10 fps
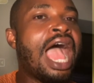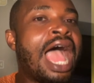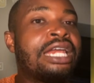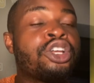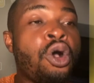
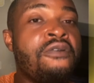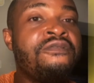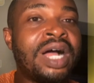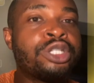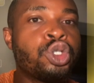and
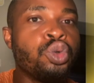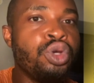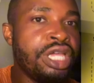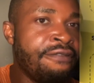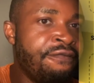convert
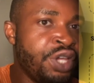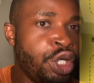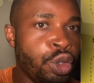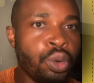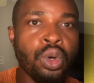to
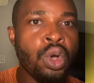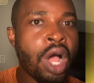video.